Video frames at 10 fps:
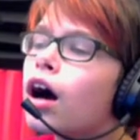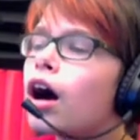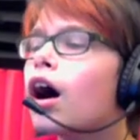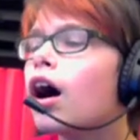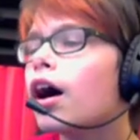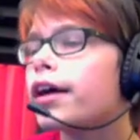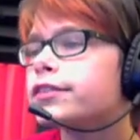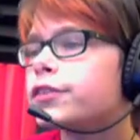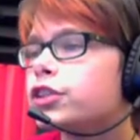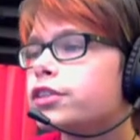Uh,
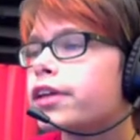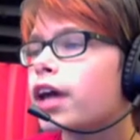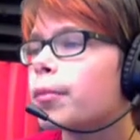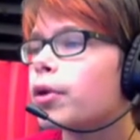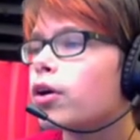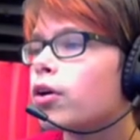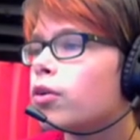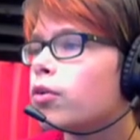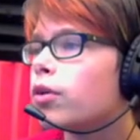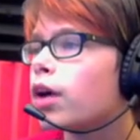SVG
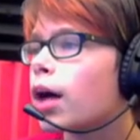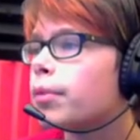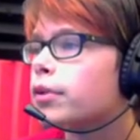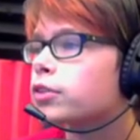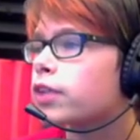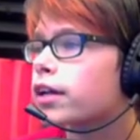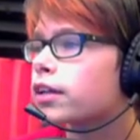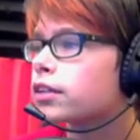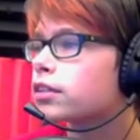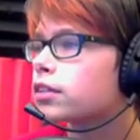camo, Havoc
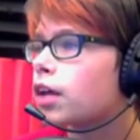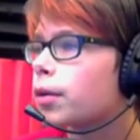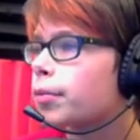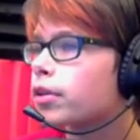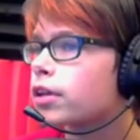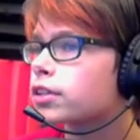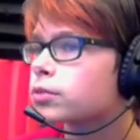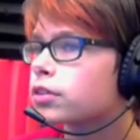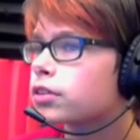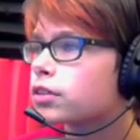Dragon. Oh on my last
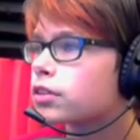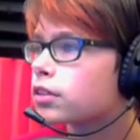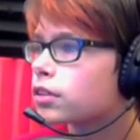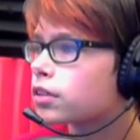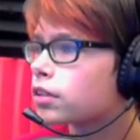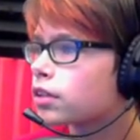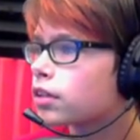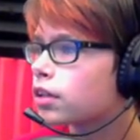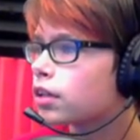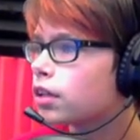one.
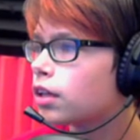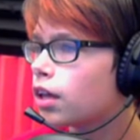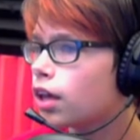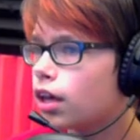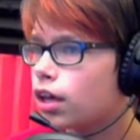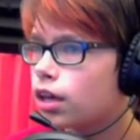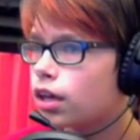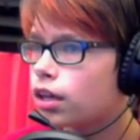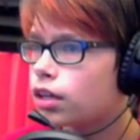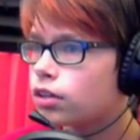
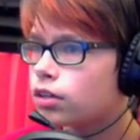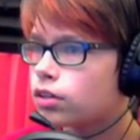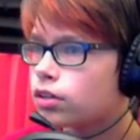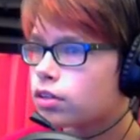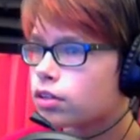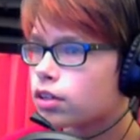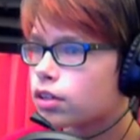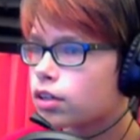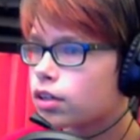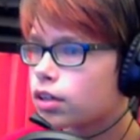And
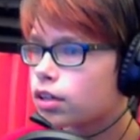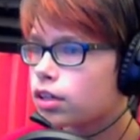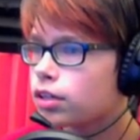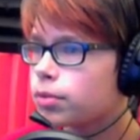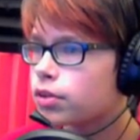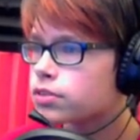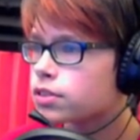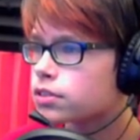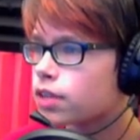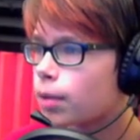Heat
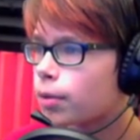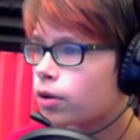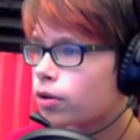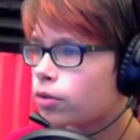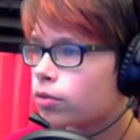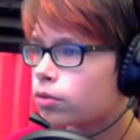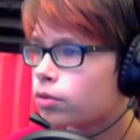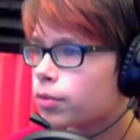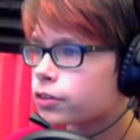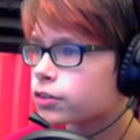PO6 camo,
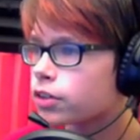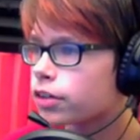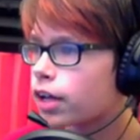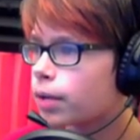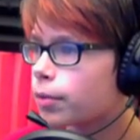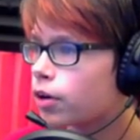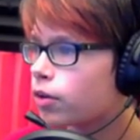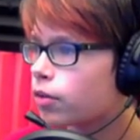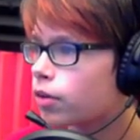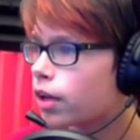Massacre
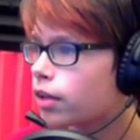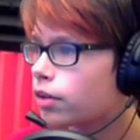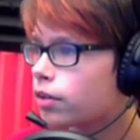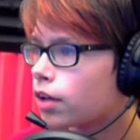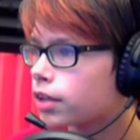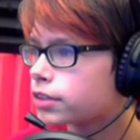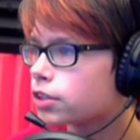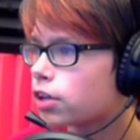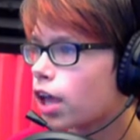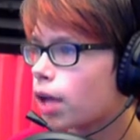camo, and
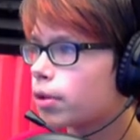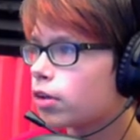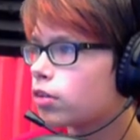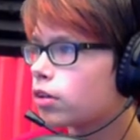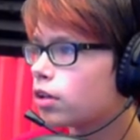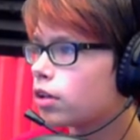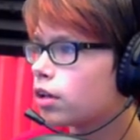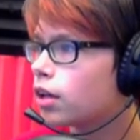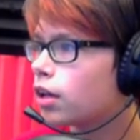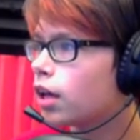ICR camo
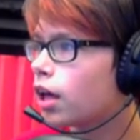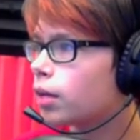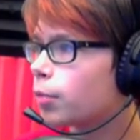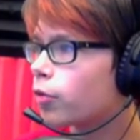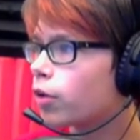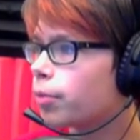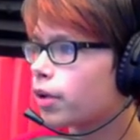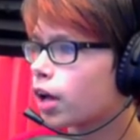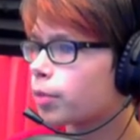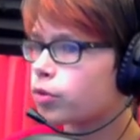and I'm all the way
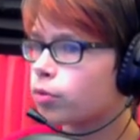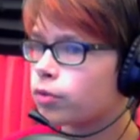back up to